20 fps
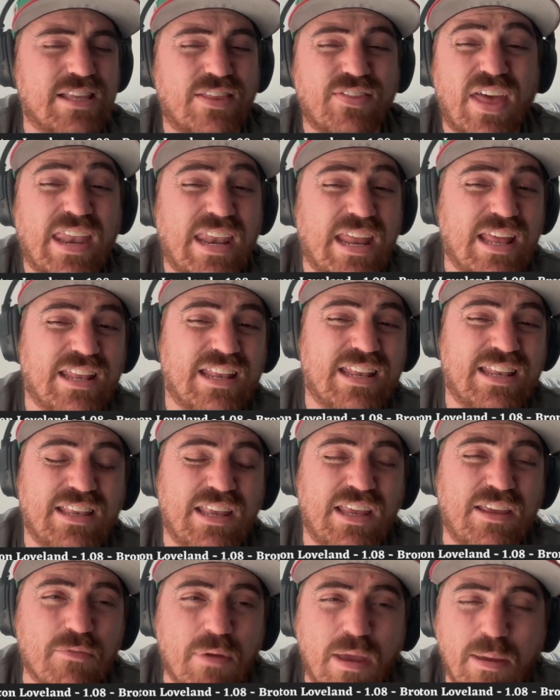And then
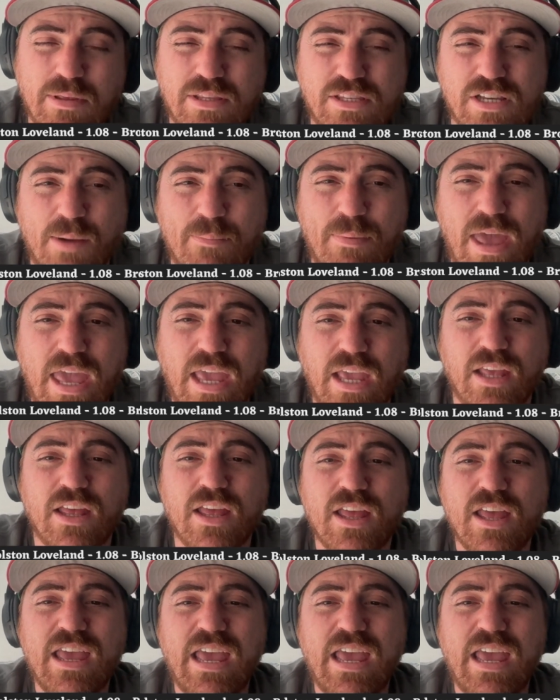maybe top 8.